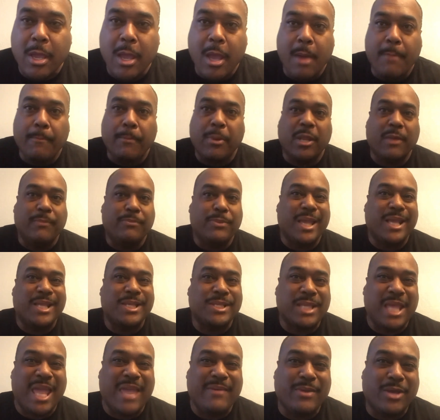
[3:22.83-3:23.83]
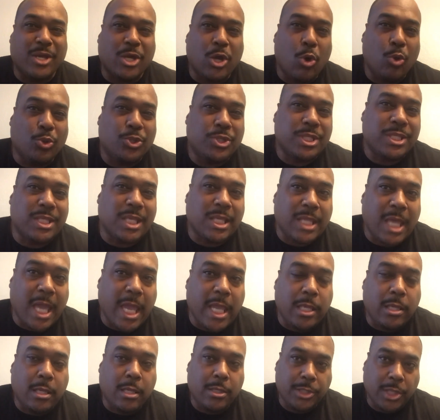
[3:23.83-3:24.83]
But if Nick Saban coaches
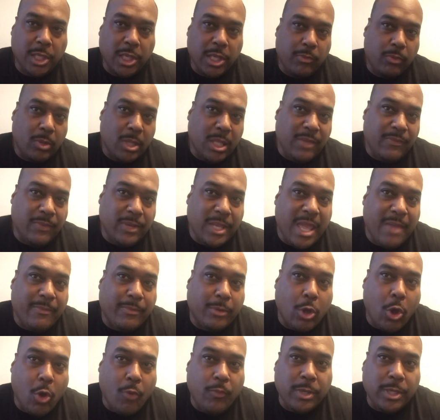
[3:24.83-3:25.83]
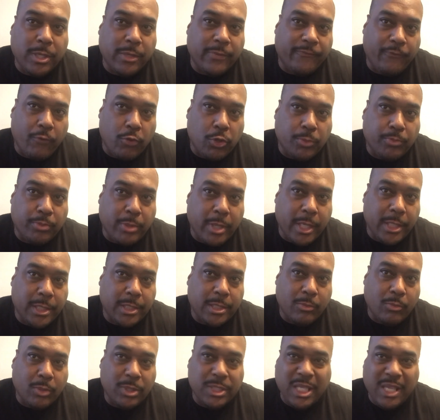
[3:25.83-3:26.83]
tonight, did he really even have COVID in the first place?
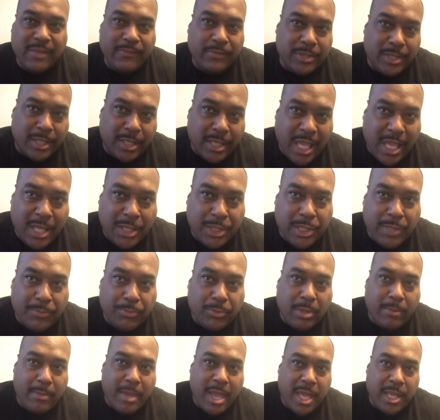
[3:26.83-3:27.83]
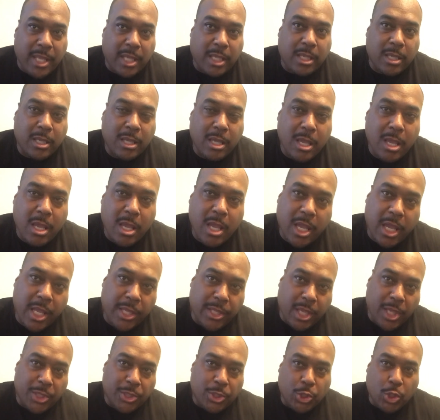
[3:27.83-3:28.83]
Was he even asymptomatic? It
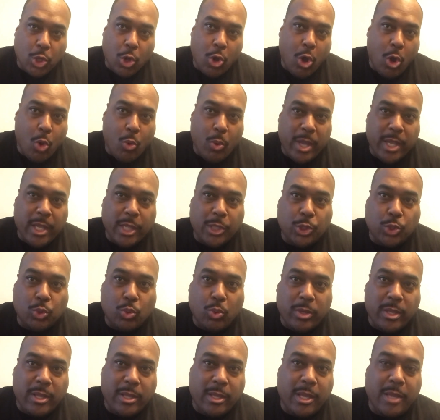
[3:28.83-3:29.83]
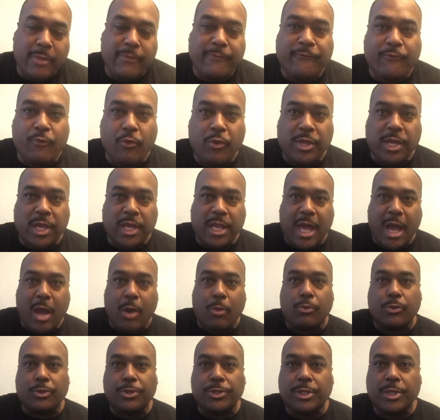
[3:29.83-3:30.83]
doesn't go away in 20 in 48
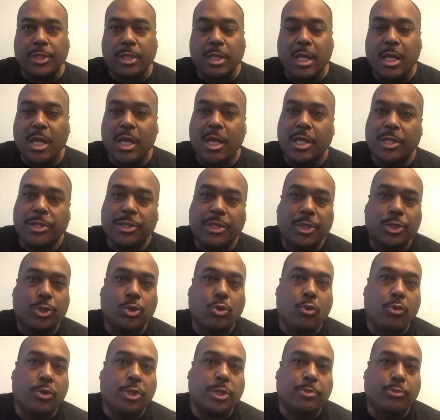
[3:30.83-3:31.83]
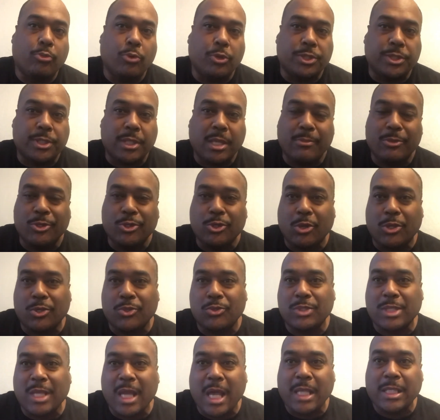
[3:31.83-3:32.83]
hours. This corner sports. I'm gonna talk to
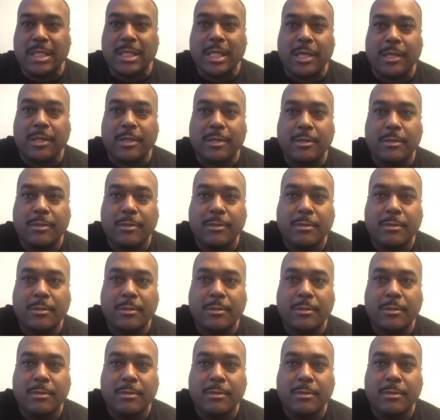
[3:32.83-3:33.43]
these guys later.